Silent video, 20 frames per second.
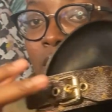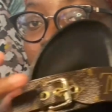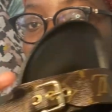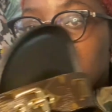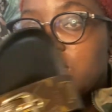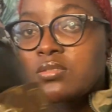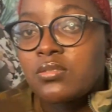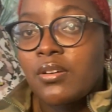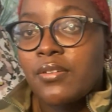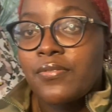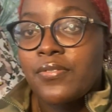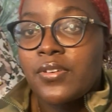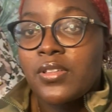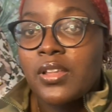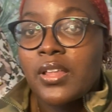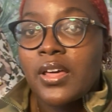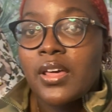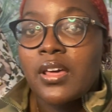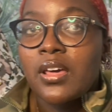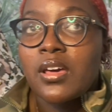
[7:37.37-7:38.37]
So I feel
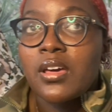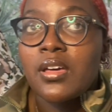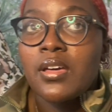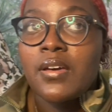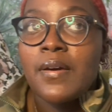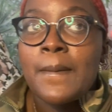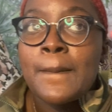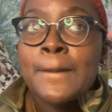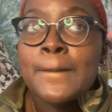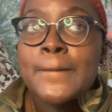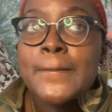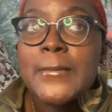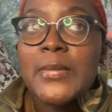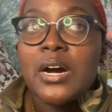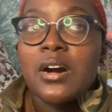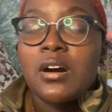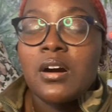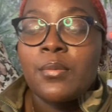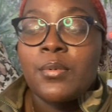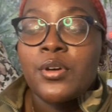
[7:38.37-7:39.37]
like
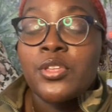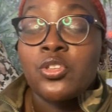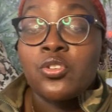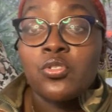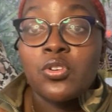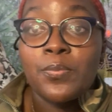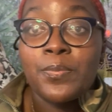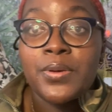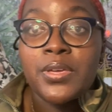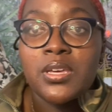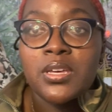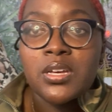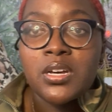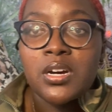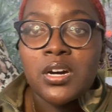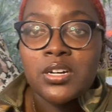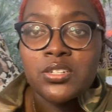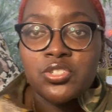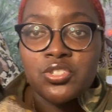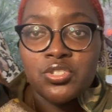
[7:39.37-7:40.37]
a European
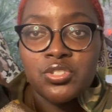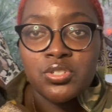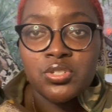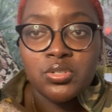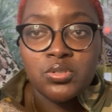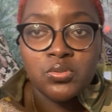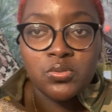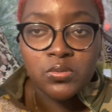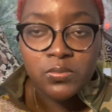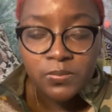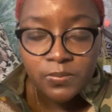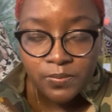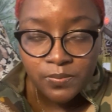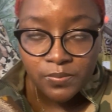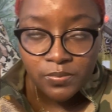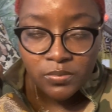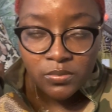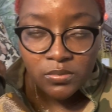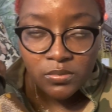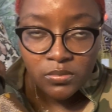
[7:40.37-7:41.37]
cut shoe,
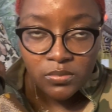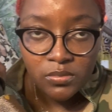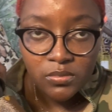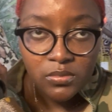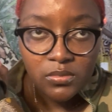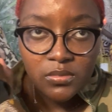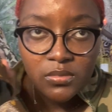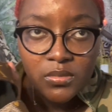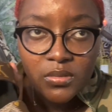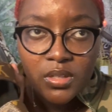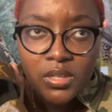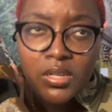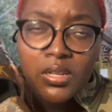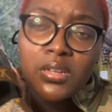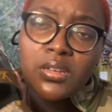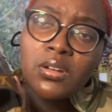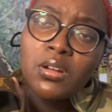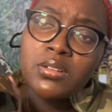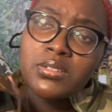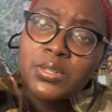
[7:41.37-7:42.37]

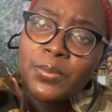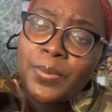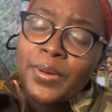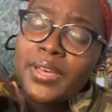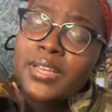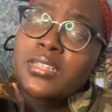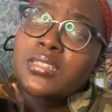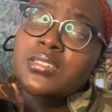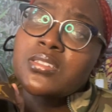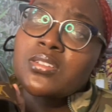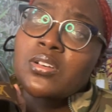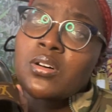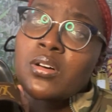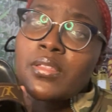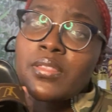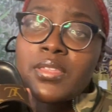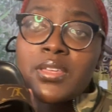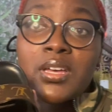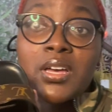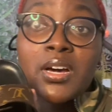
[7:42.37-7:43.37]
it all depends
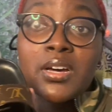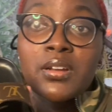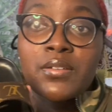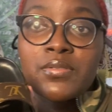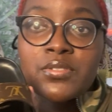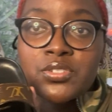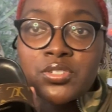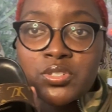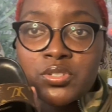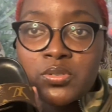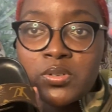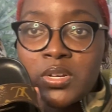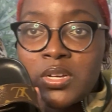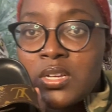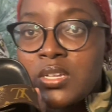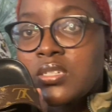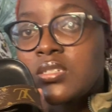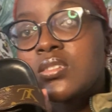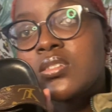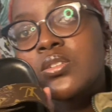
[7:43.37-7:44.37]
on the cut of the shoe.
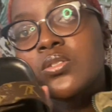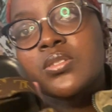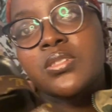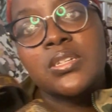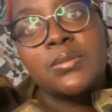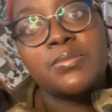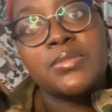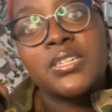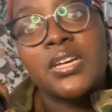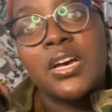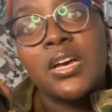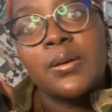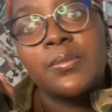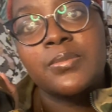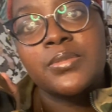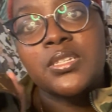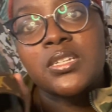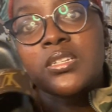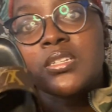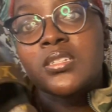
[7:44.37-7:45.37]
So
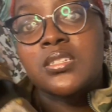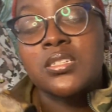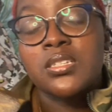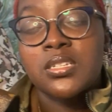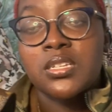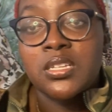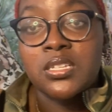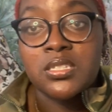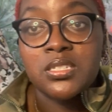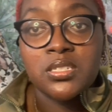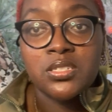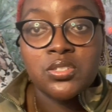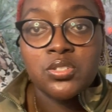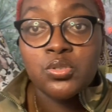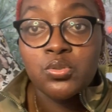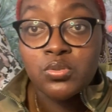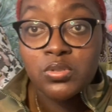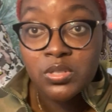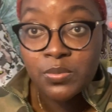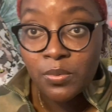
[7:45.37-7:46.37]
sometimes it's
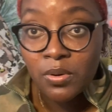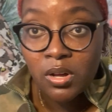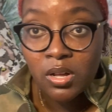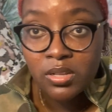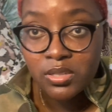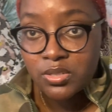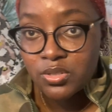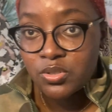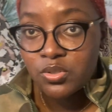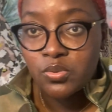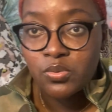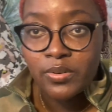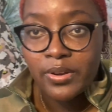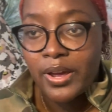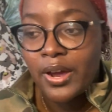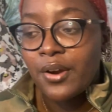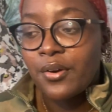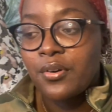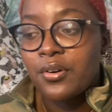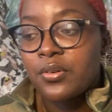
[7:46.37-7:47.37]
too small, it's too
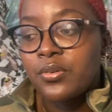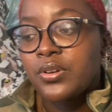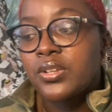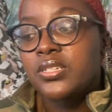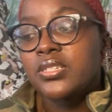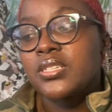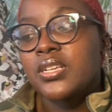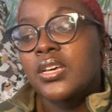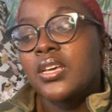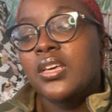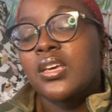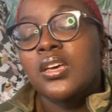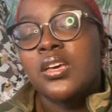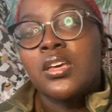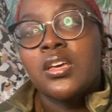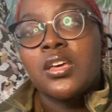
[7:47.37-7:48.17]
narrow, and it's like